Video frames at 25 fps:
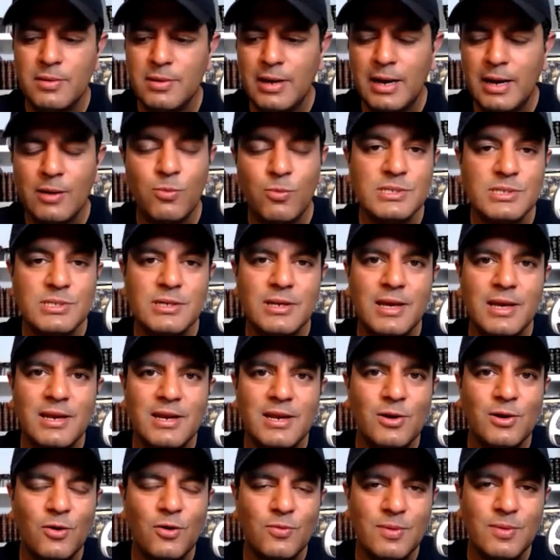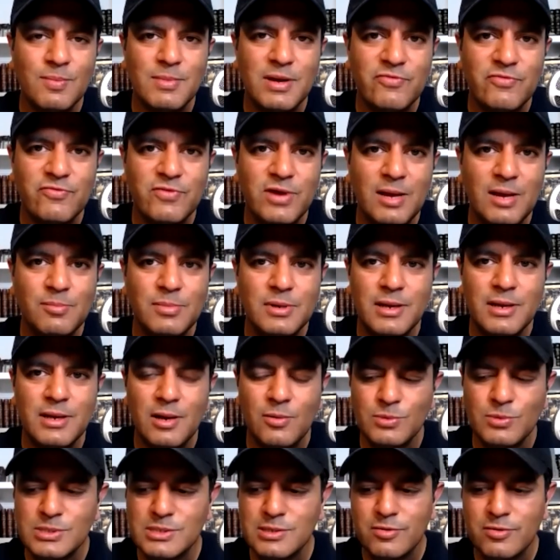wasn't getting along with my family. I
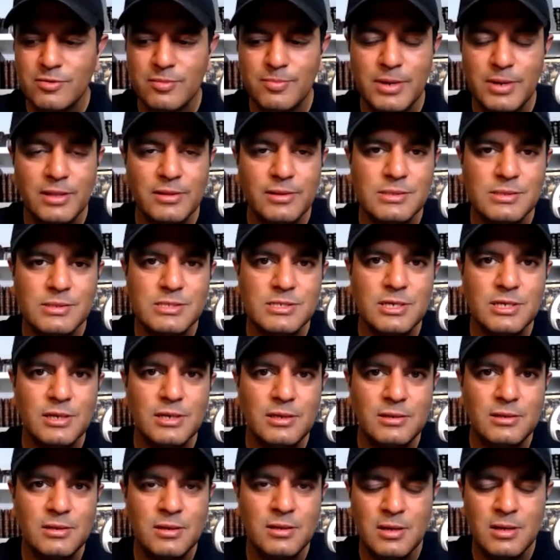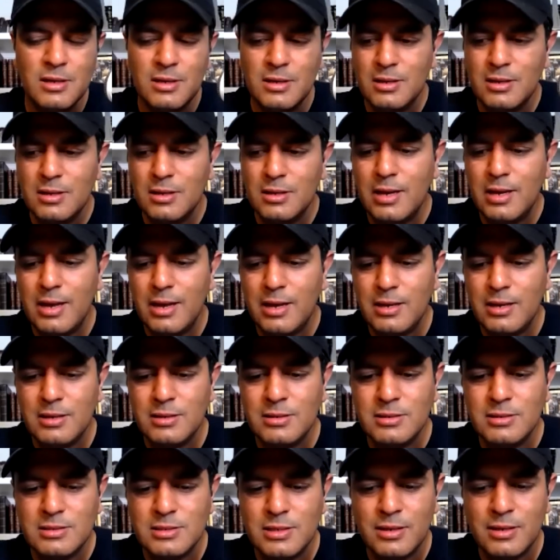was a rebellious teen,
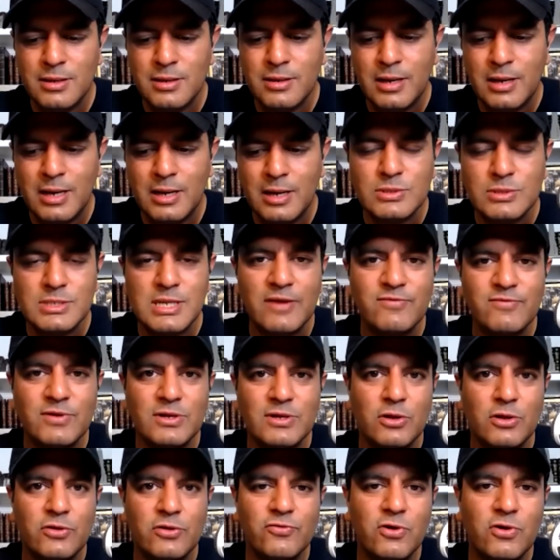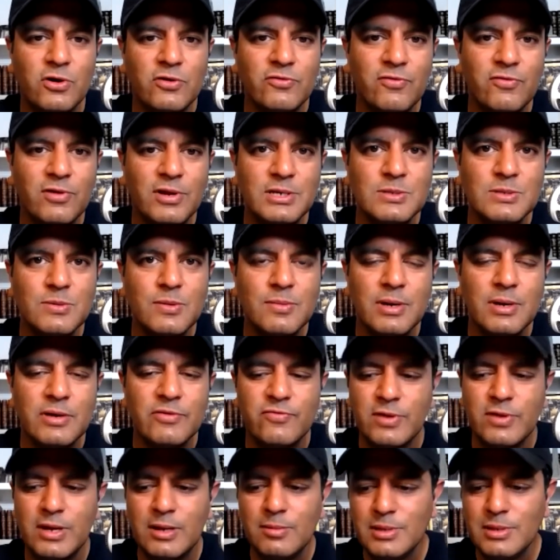and I was having a lot of conflict with my
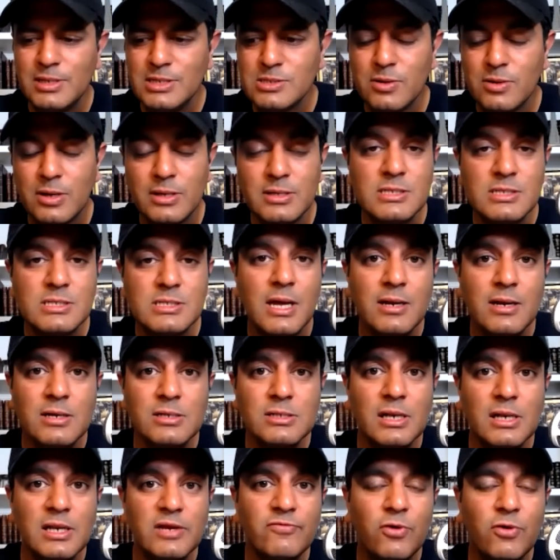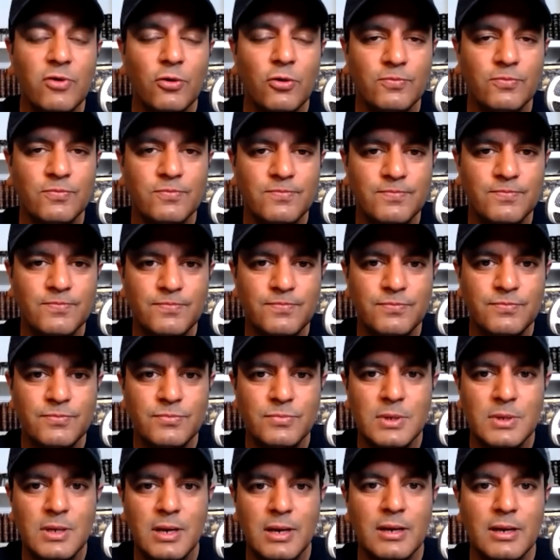family. So I decided to leave home,
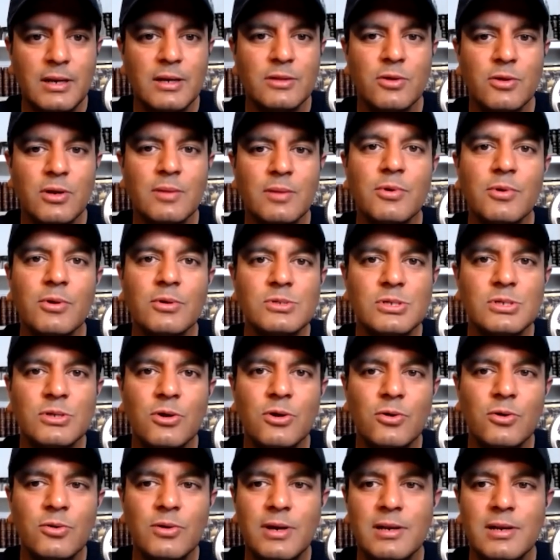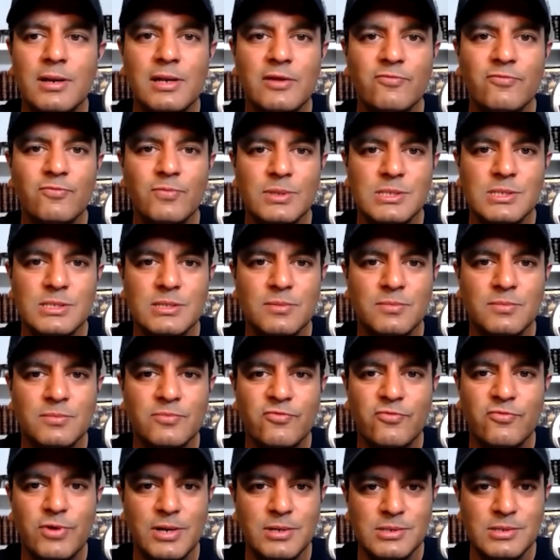and I thought, I'm going to go and live with some
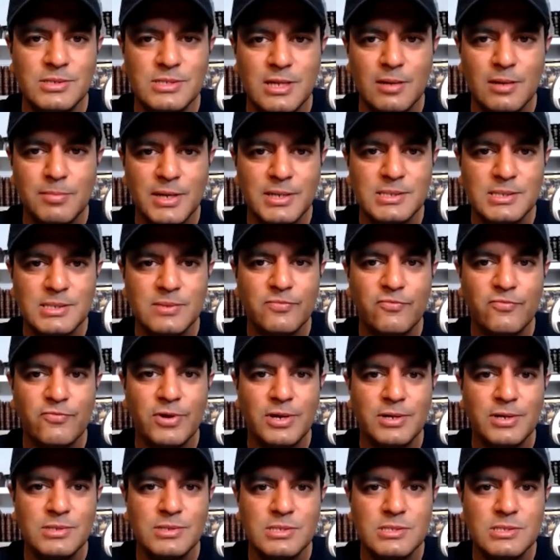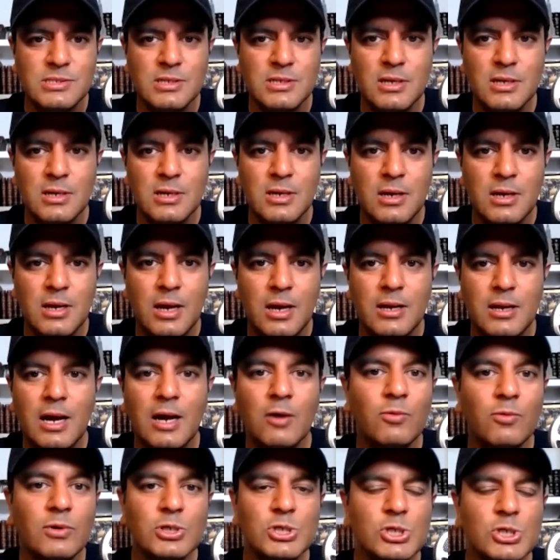friends. I'll make some friends, and I
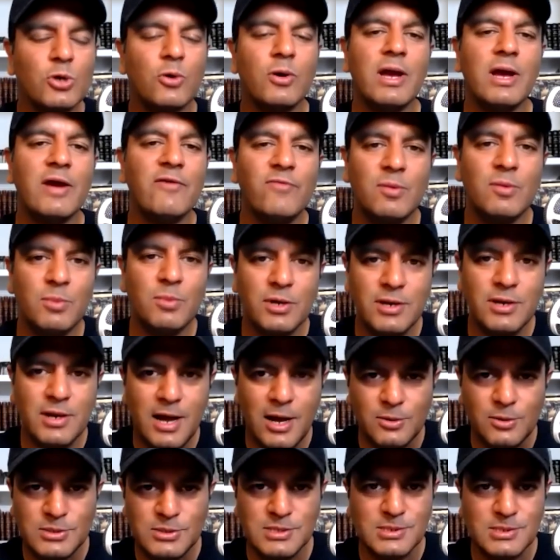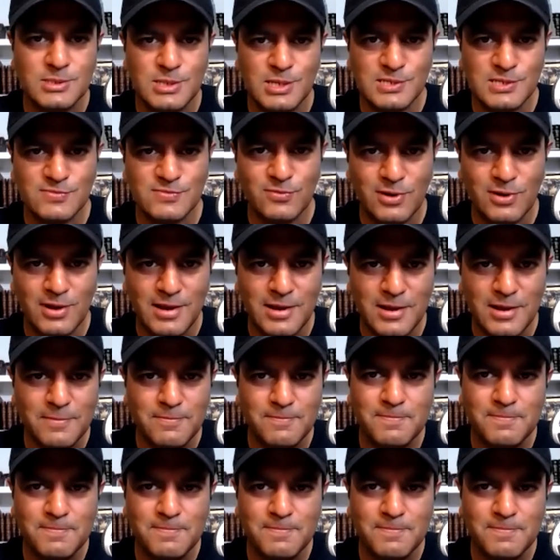will show everybody how successful I am.